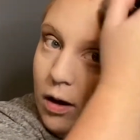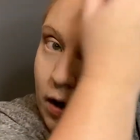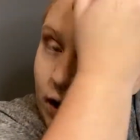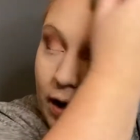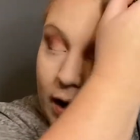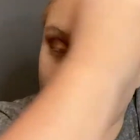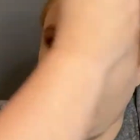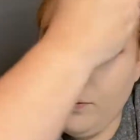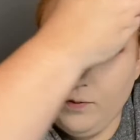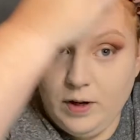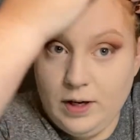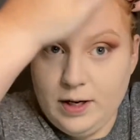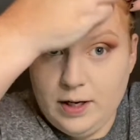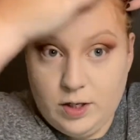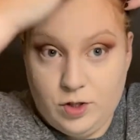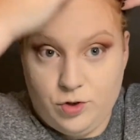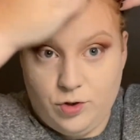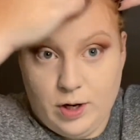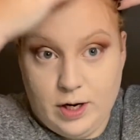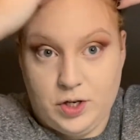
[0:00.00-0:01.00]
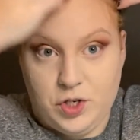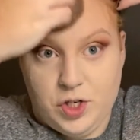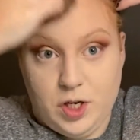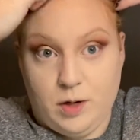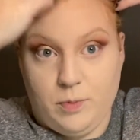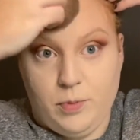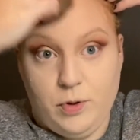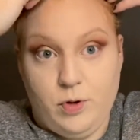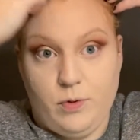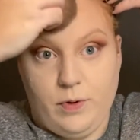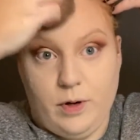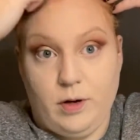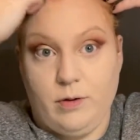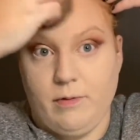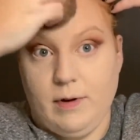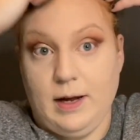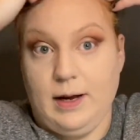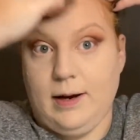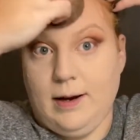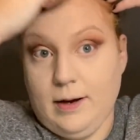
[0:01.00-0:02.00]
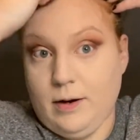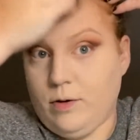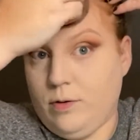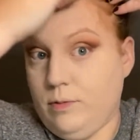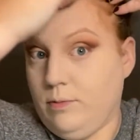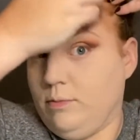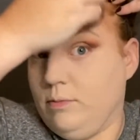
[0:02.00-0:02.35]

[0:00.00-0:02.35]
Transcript: It has dry shampoo in it right now.